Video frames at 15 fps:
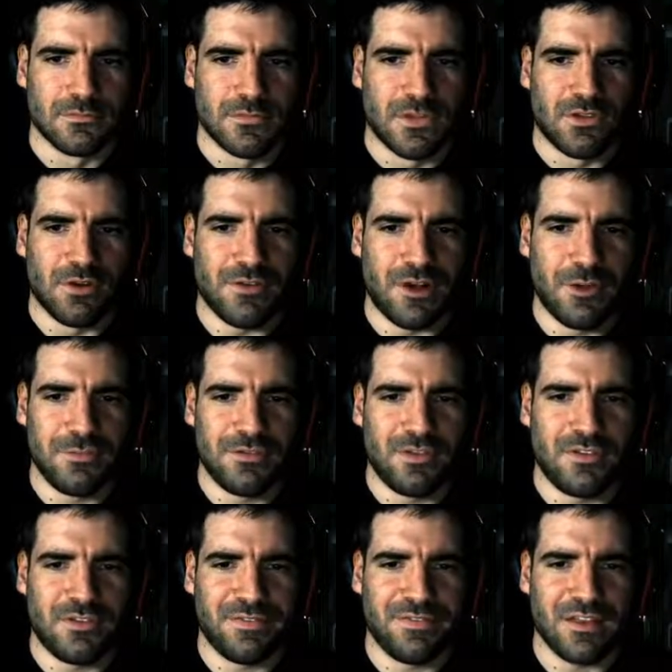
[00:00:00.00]
So I've
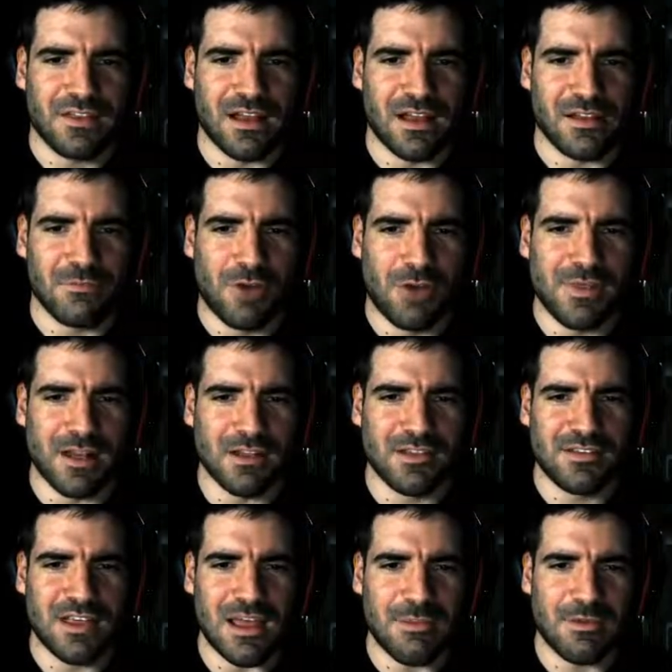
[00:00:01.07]
opted to think that it might be that
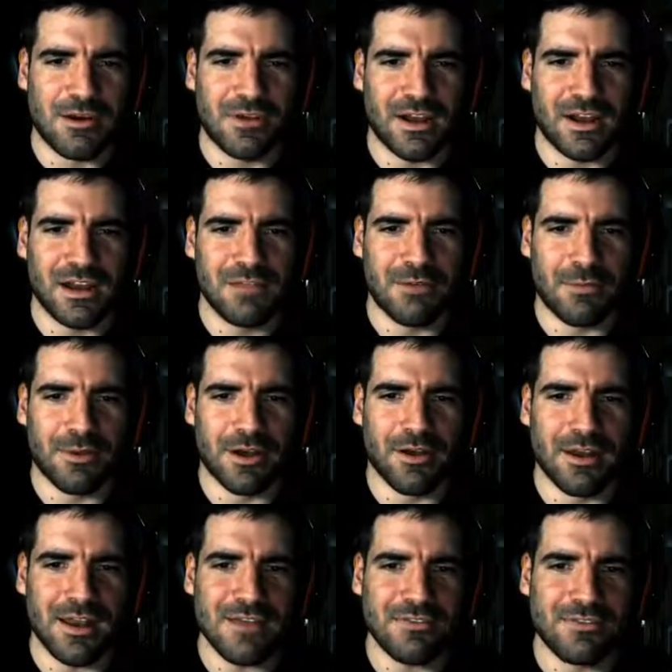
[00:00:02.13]
tap, and I reckon he's probably going
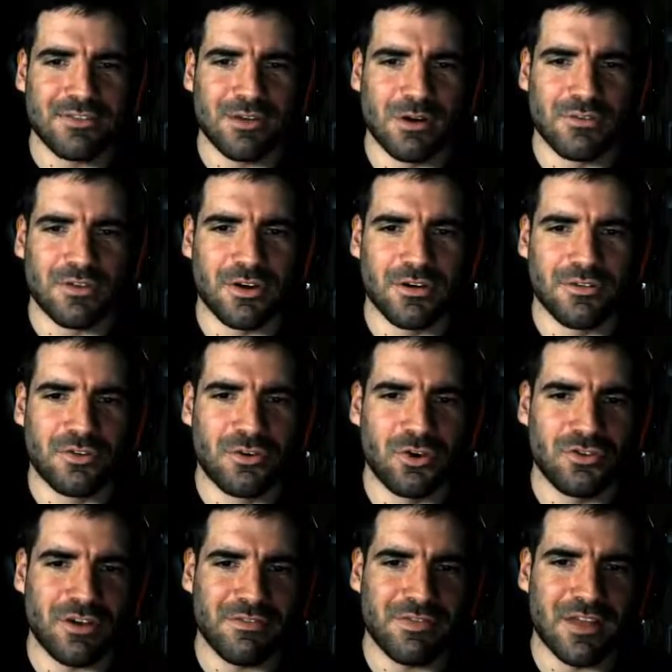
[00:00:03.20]
to go left, so I've kind of
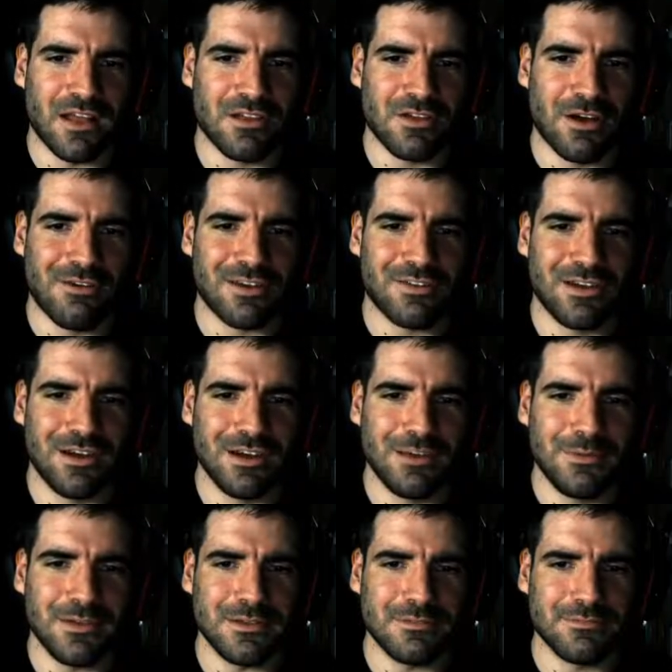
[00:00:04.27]
cut off that direction a little
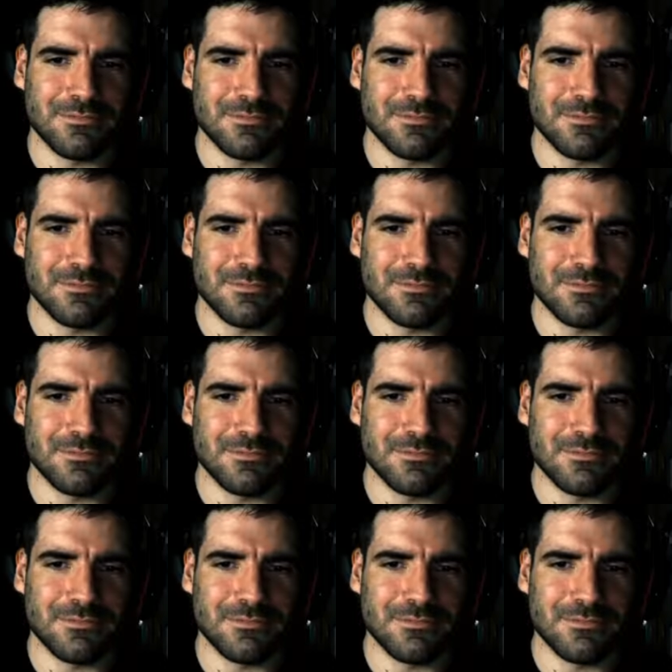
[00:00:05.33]
bit.